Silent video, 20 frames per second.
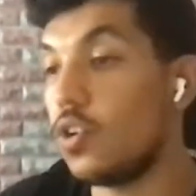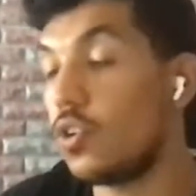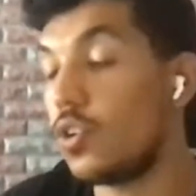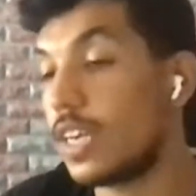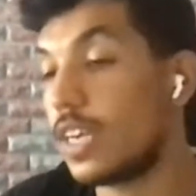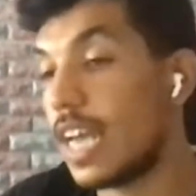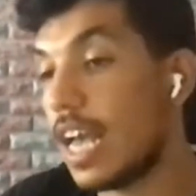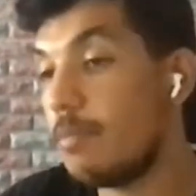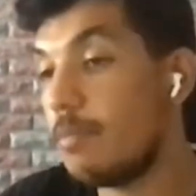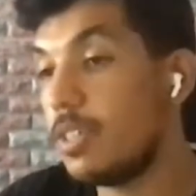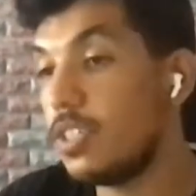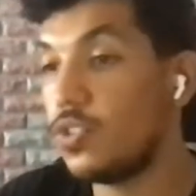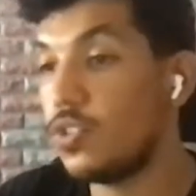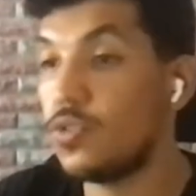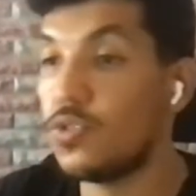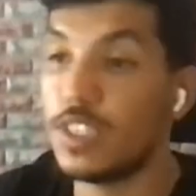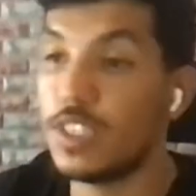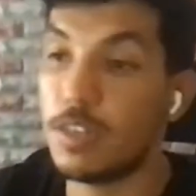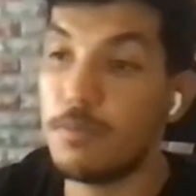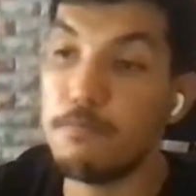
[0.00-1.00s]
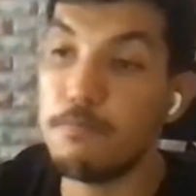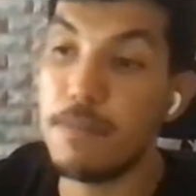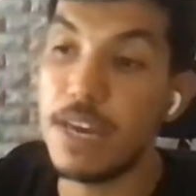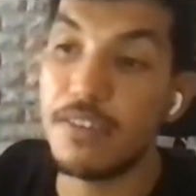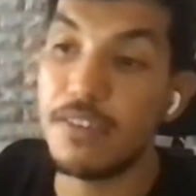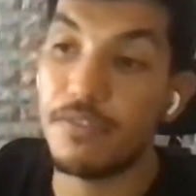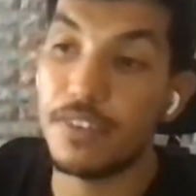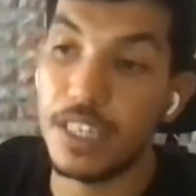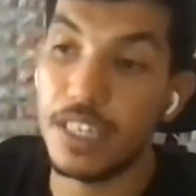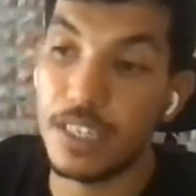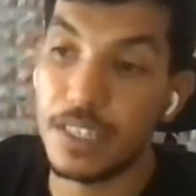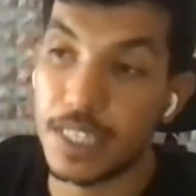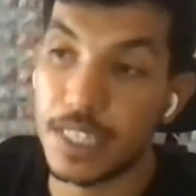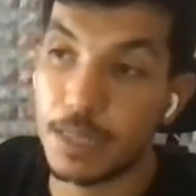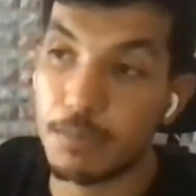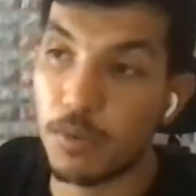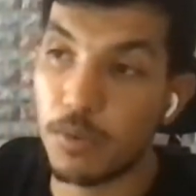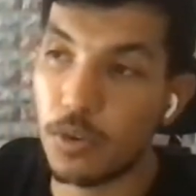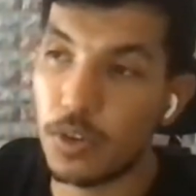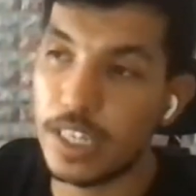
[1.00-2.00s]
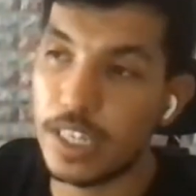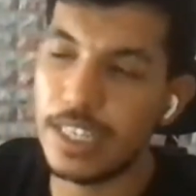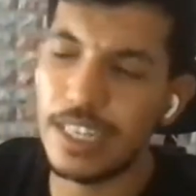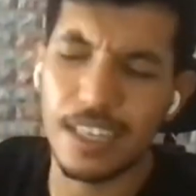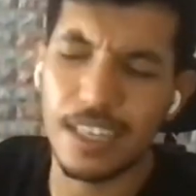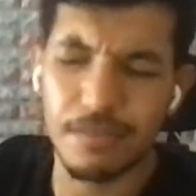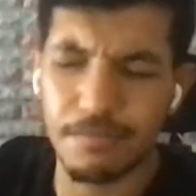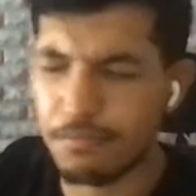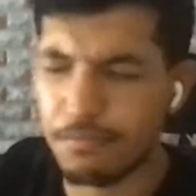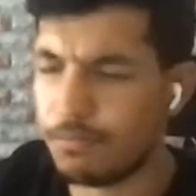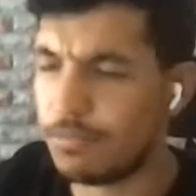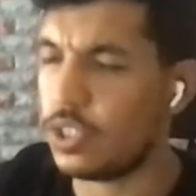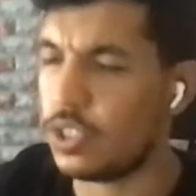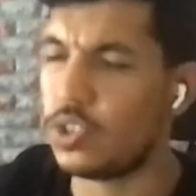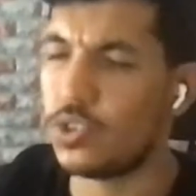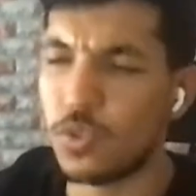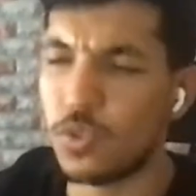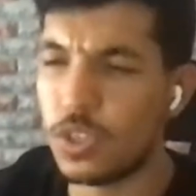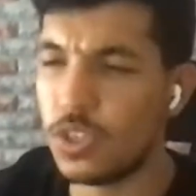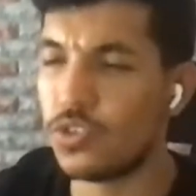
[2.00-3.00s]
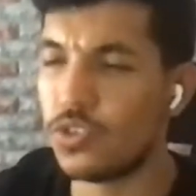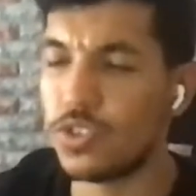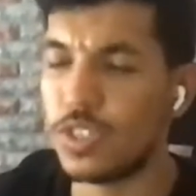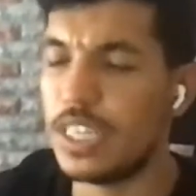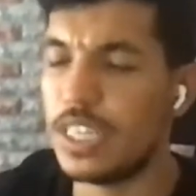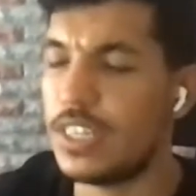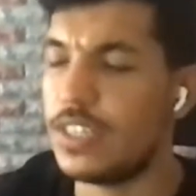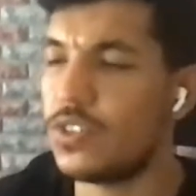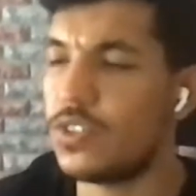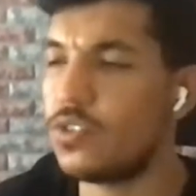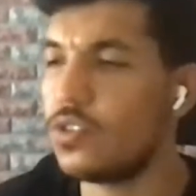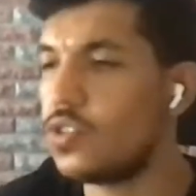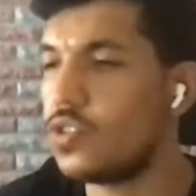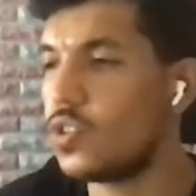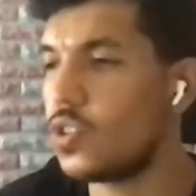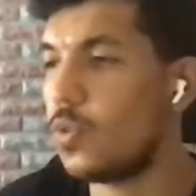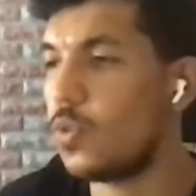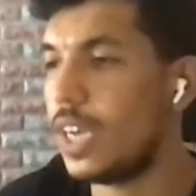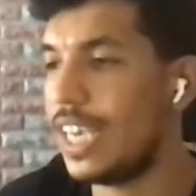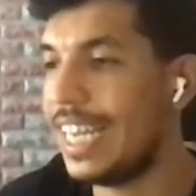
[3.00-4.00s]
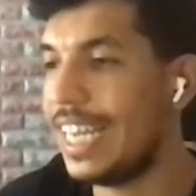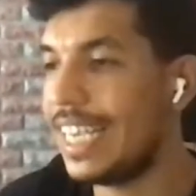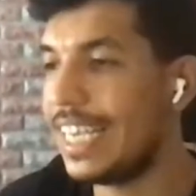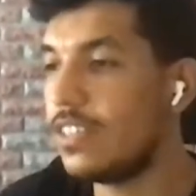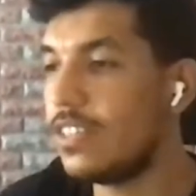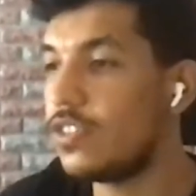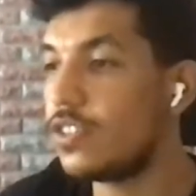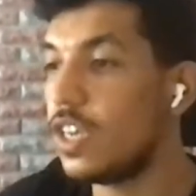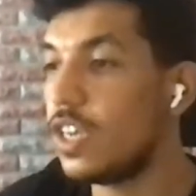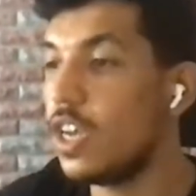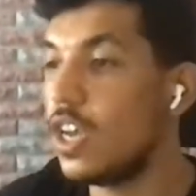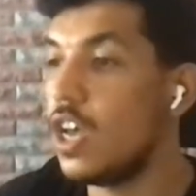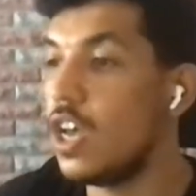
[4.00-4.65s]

comments using Maven exec plugin. This solution is not so elegant.